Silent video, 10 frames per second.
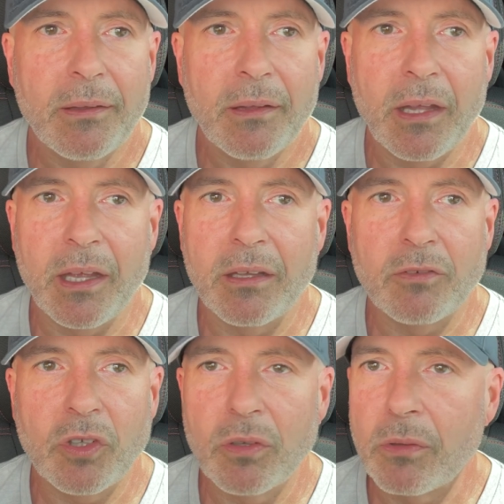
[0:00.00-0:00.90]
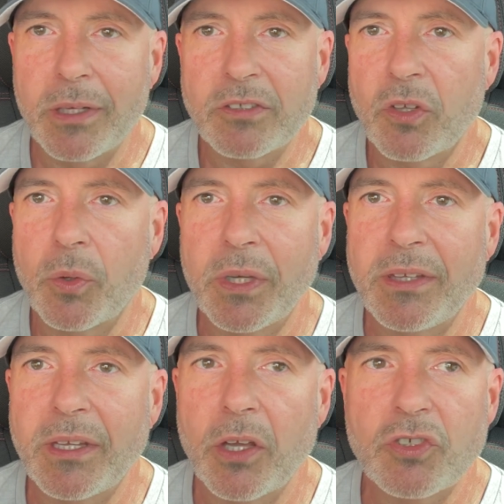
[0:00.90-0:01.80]
And, you know, let us know
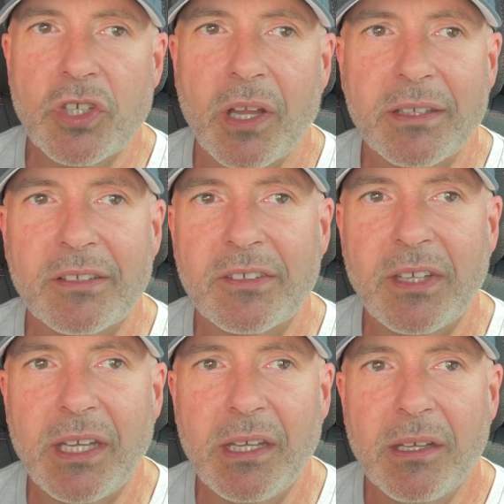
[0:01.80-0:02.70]
anything else you'd like to see.